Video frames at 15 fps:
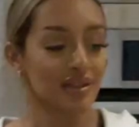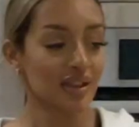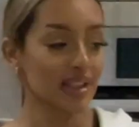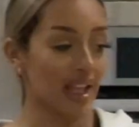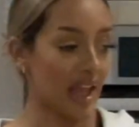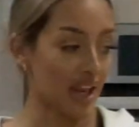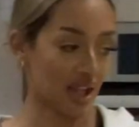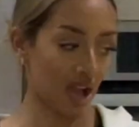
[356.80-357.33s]
So
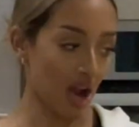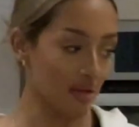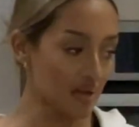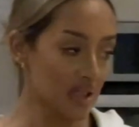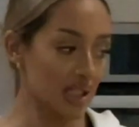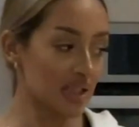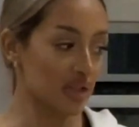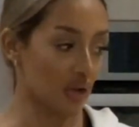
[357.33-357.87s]
yeah, the
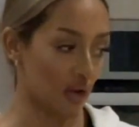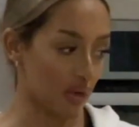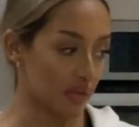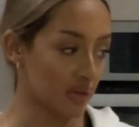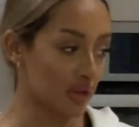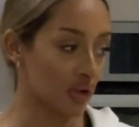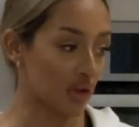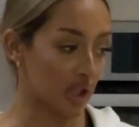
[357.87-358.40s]
curry is
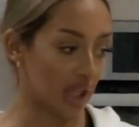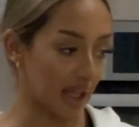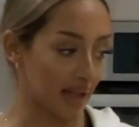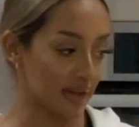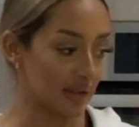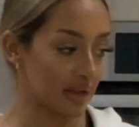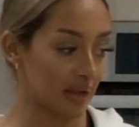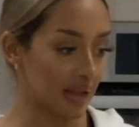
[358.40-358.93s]
on
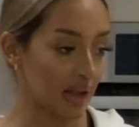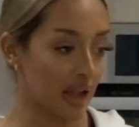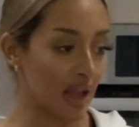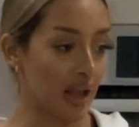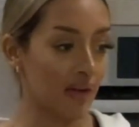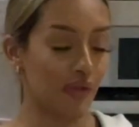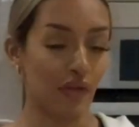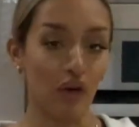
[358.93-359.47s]
cooking
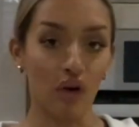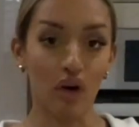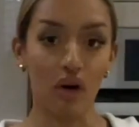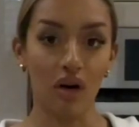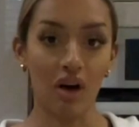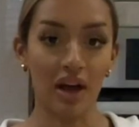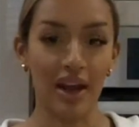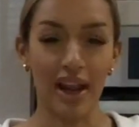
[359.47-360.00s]

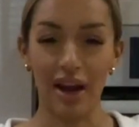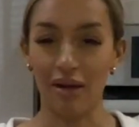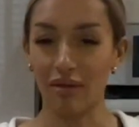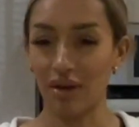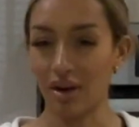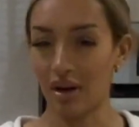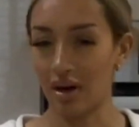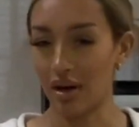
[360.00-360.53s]
for an hour
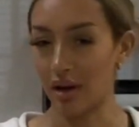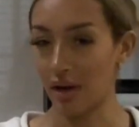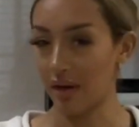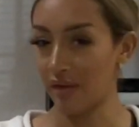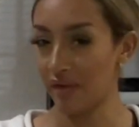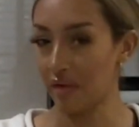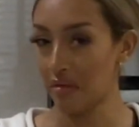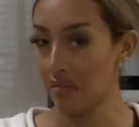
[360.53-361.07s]
and a half.
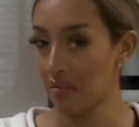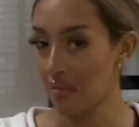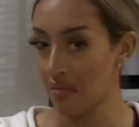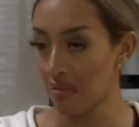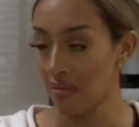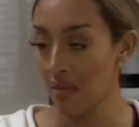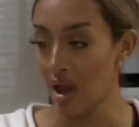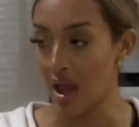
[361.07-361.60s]

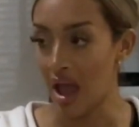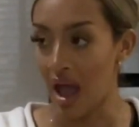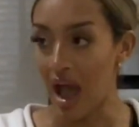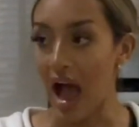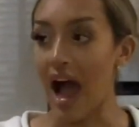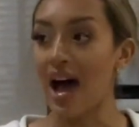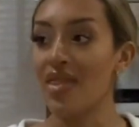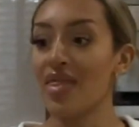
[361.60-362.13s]

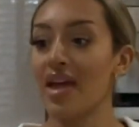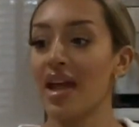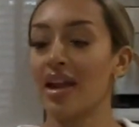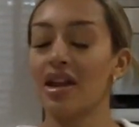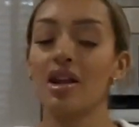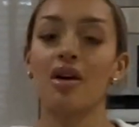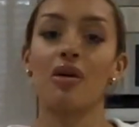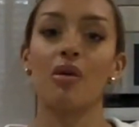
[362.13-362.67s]
And
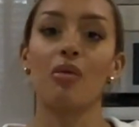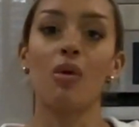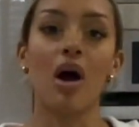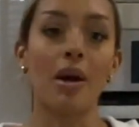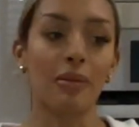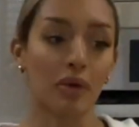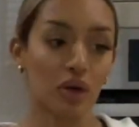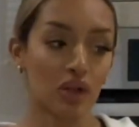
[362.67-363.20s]
then what
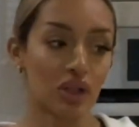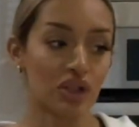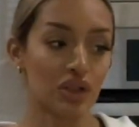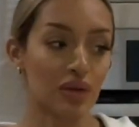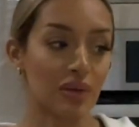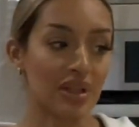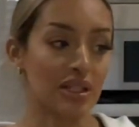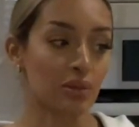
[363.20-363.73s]
I'm going to
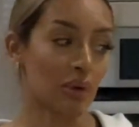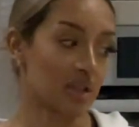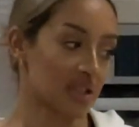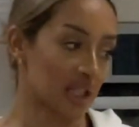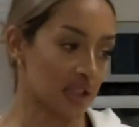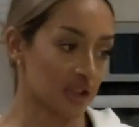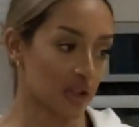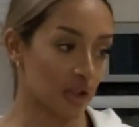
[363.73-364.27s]
do is once
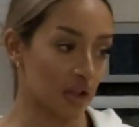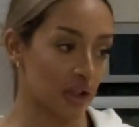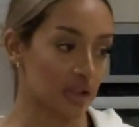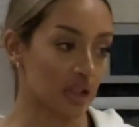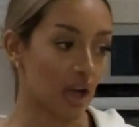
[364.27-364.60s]
that's cooked,